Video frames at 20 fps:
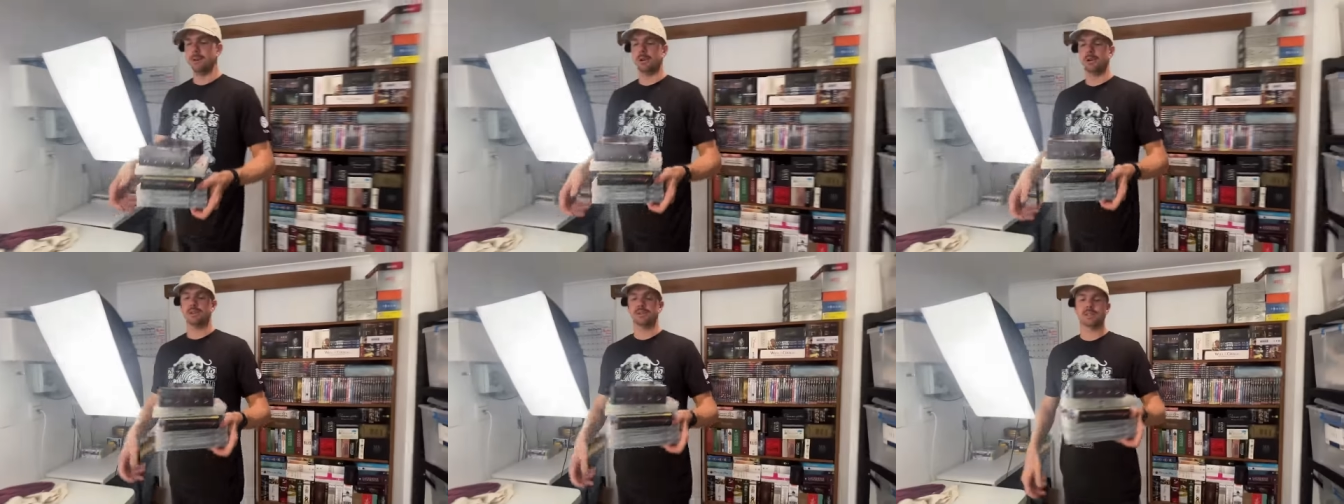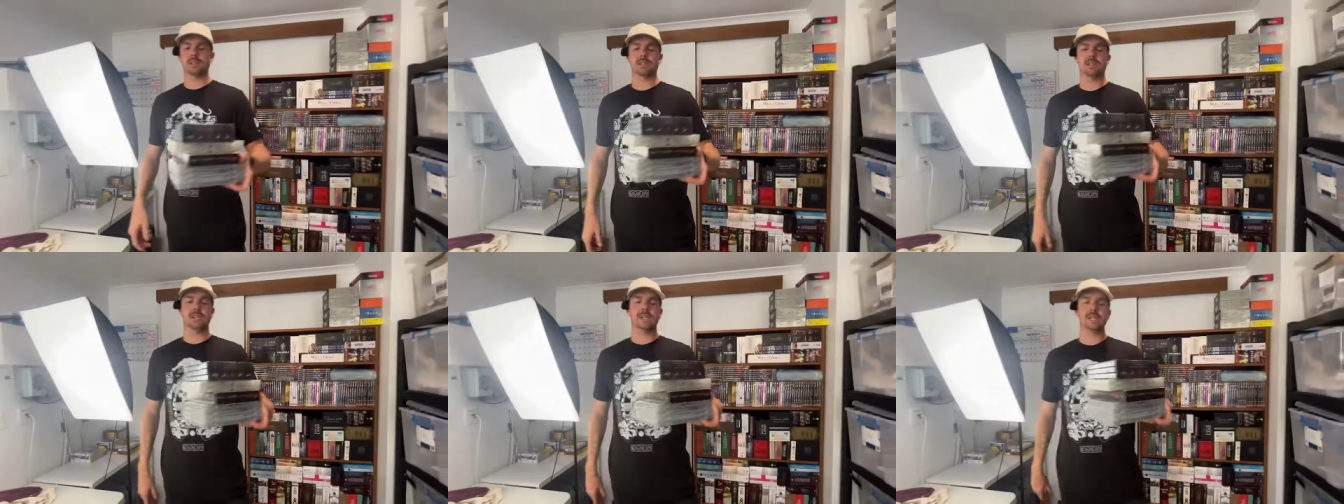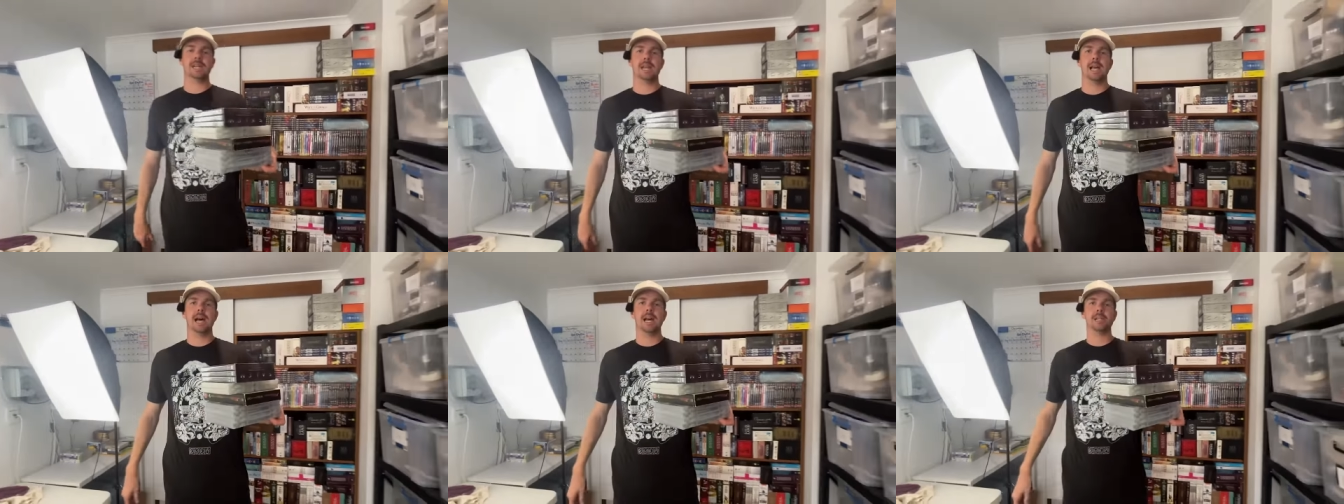because it's in
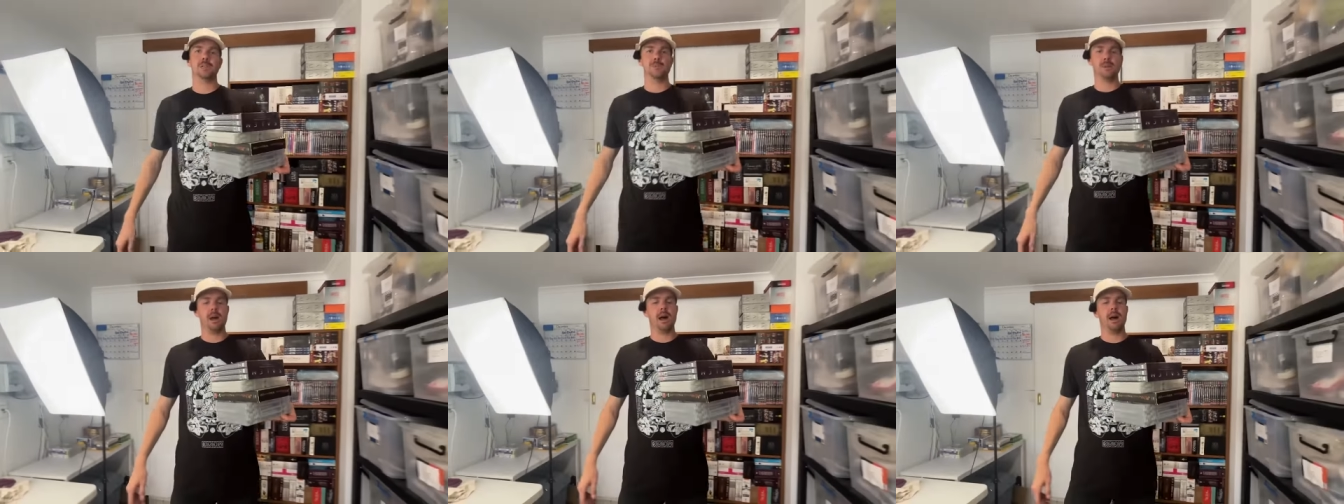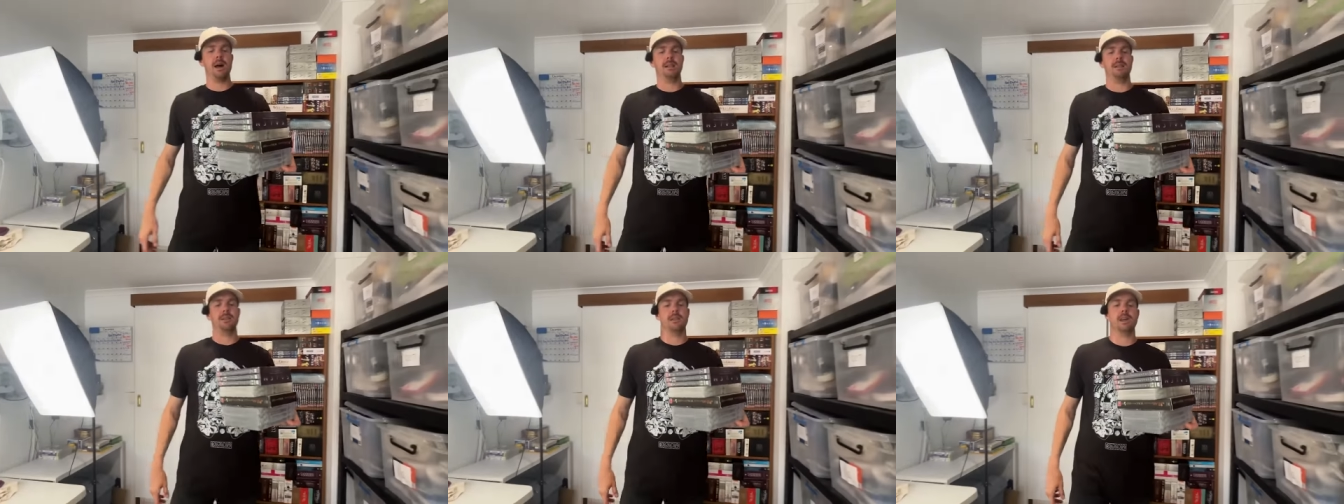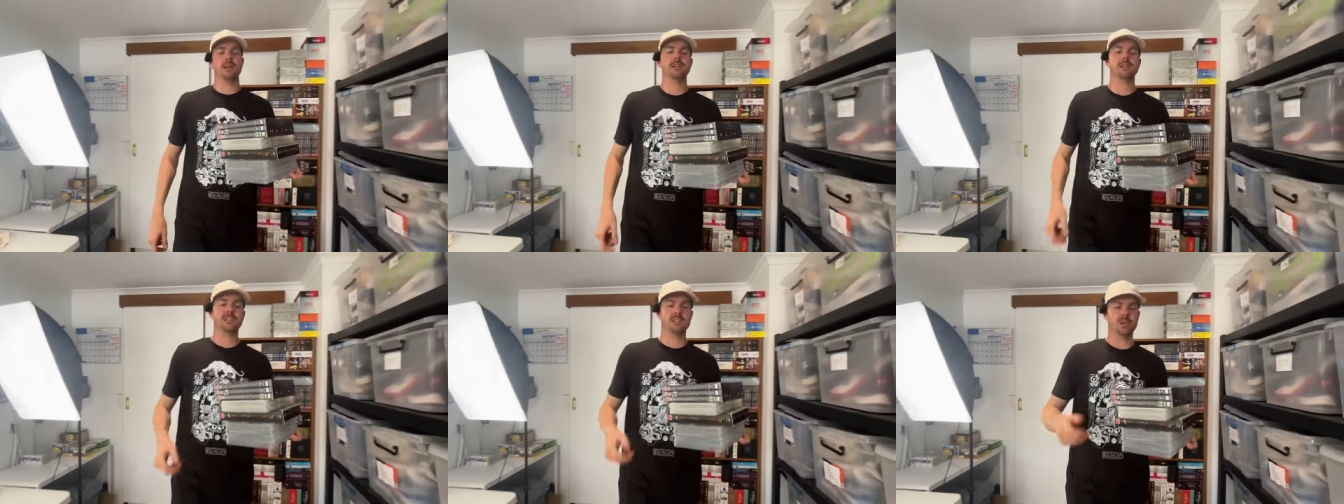large part
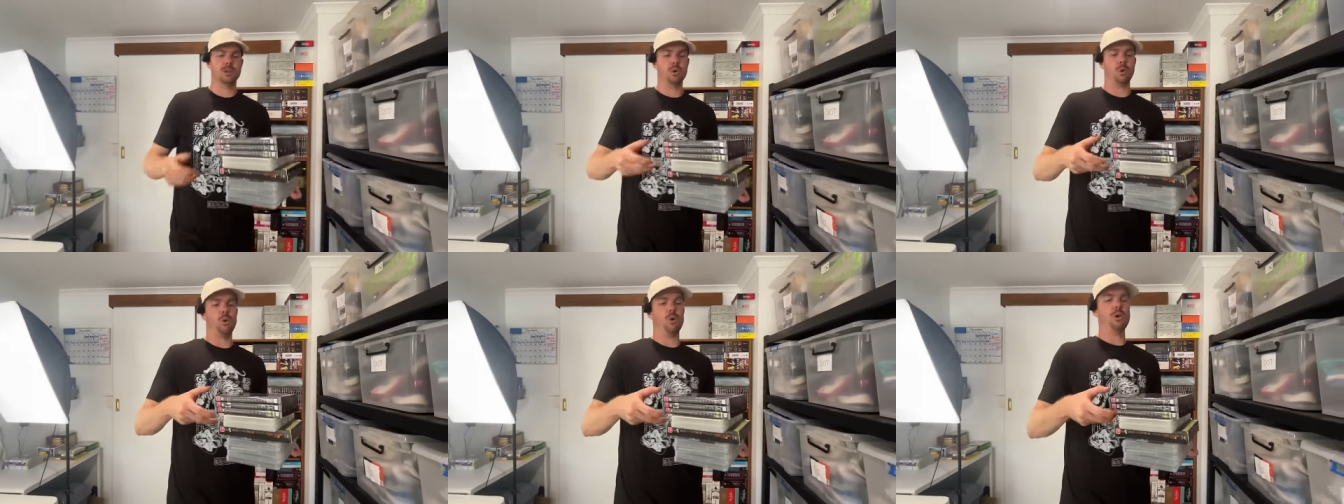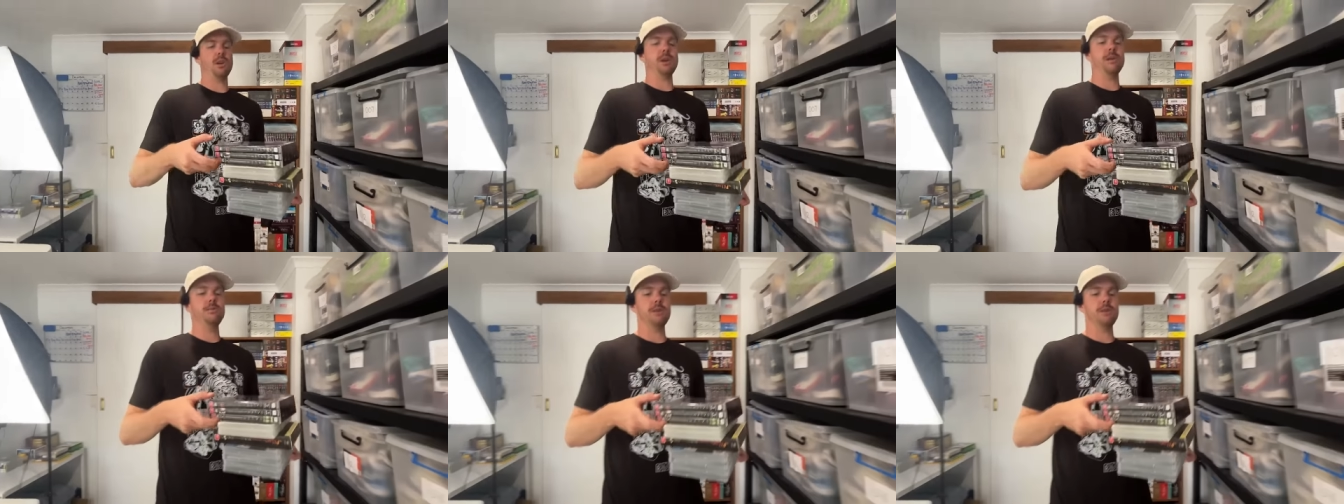thanks to Courtney,